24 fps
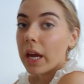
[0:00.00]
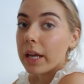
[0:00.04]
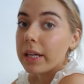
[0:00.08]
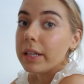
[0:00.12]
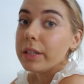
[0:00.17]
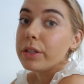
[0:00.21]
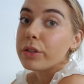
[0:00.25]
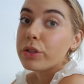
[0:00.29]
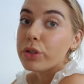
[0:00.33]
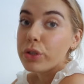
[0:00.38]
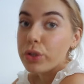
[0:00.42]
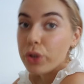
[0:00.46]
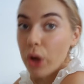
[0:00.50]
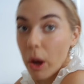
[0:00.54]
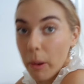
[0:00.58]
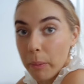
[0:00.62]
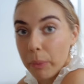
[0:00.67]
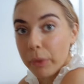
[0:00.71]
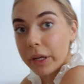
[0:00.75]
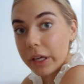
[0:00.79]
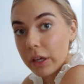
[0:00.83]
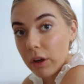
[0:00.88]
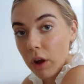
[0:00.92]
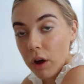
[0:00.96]
I need to
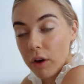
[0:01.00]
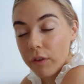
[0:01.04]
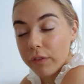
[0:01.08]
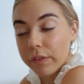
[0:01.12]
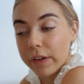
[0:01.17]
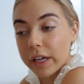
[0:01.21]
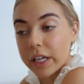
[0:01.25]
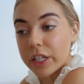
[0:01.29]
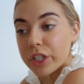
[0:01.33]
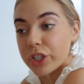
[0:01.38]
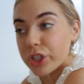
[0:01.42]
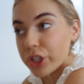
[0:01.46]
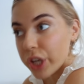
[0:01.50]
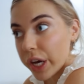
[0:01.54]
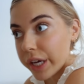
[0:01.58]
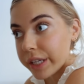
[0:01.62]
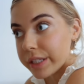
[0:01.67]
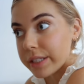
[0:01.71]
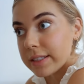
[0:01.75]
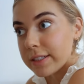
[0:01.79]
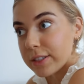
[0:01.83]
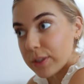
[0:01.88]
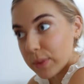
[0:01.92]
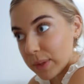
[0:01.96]
stop putting it off and
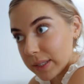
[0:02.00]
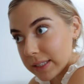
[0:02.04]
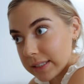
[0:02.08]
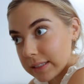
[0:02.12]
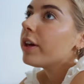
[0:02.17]
just do it.